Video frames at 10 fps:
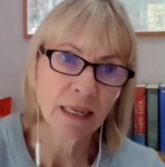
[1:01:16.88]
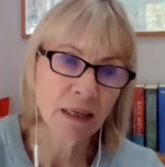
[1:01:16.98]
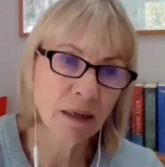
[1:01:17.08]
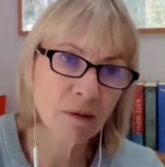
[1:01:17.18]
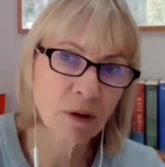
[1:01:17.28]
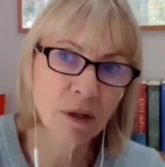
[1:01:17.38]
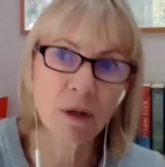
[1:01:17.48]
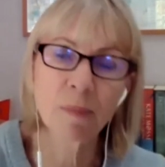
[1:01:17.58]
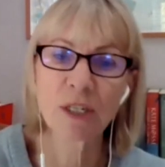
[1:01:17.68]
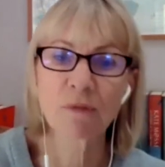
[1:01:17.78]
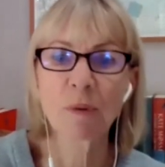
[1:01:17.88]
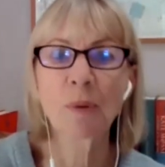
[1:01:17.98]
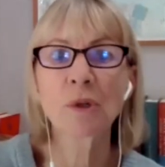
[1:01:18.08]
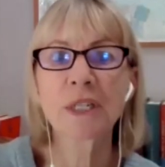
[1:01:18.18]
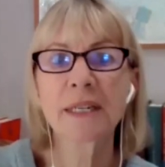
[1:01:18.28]
uh, commission
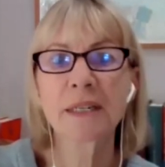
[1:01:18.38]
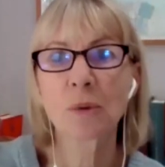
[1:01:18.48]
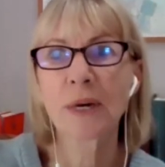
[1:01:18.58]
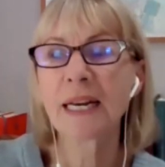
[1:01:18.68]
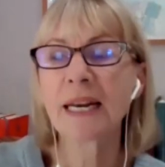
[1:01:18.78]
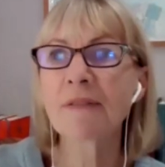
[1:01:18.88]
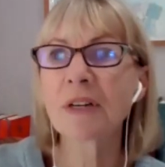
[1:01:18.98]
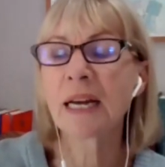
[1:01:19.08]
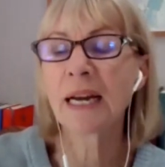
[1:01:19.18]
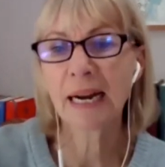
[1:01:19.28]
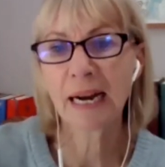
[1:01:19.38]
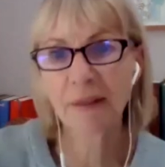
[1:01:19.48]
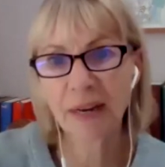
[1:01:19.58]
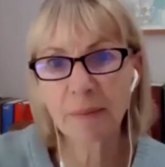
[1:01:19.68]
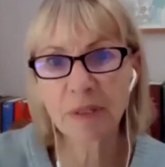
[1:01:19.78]
reported in 2011
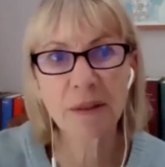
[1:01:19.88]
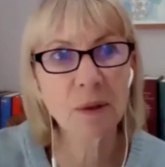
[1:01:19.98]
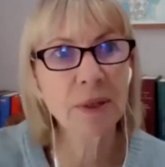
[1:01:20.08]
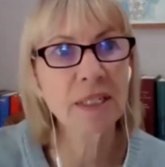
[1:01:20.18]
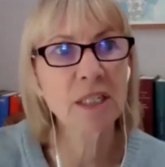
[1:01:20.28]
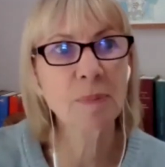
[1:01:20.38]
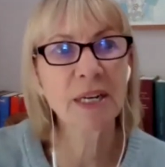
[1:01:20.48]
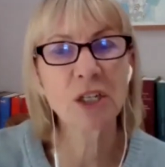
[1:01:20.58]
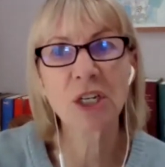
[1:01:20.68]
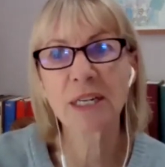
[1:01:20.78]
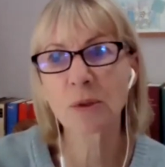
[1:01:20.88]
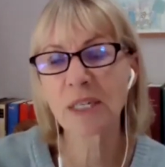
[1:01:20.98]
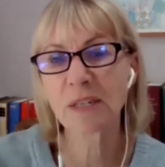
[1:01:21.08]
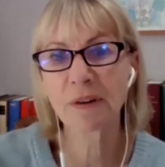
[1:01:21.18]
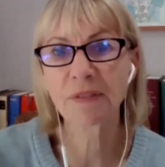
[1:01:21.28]
and then it was in the queen's speech in
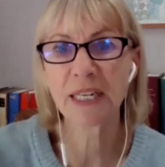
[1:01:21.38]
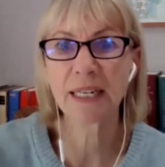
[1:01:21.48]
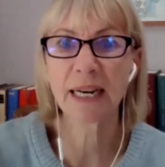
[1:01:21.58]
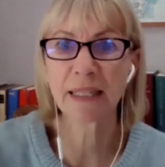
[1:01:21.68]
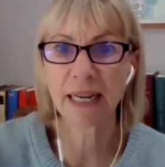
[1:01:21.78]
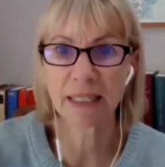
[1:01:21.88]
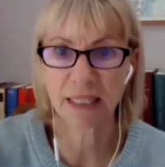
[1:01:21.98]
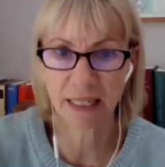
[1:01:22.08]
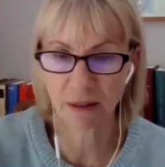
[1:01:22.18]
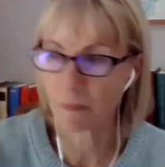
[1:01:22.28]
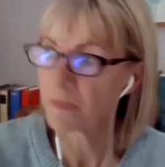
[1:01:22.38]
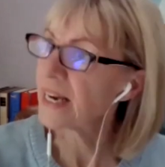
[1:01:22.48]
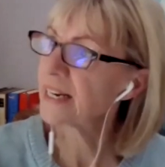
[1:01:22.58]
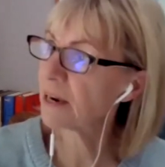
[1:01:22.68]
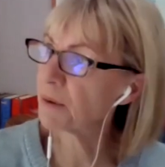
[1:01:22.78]
2015 and yet still
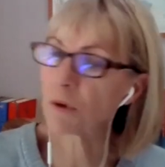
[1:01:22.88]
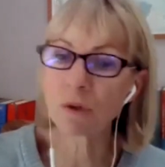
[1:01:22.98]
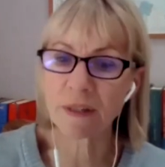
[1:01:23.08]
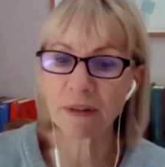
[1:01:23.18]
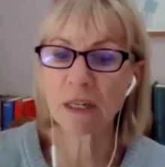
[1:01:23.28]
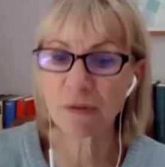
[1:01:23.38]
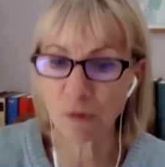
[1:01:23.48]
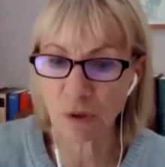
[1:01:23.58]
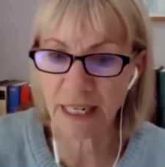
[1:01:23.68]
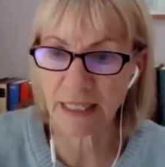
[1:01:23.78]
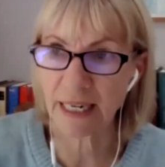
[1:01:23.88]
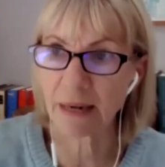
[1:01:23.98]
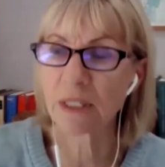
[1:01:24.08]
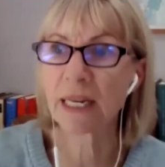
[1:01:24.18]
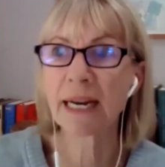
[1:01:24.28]
now of course in the last 48
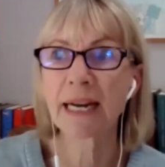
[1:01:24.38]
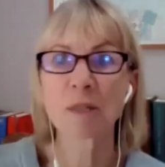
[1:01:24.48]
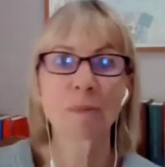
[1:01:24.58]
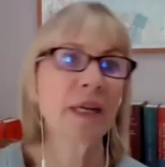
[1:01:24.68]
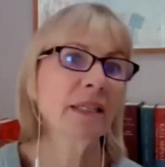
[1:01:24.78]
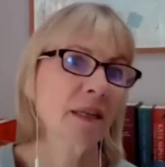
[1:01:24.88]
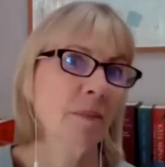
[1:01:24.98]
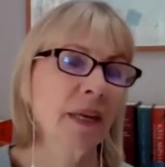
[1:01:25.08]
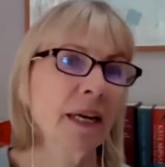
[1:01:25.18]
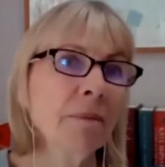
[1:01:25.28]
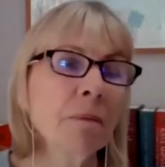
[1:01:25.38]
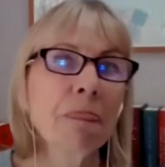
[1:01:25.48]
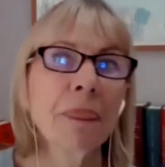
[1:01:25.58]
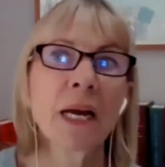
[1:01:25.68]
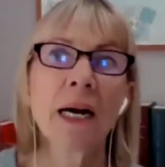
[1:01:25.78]
hours there has been something
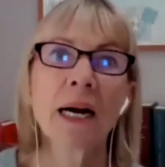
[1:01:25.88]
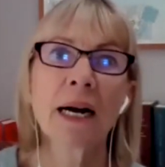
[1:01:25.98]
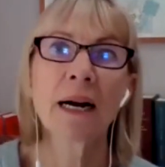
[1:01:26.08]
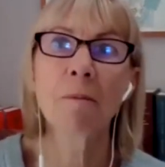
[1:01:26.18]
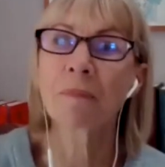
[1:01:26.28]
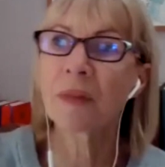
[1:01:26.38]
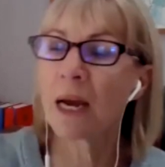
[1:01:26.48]
um,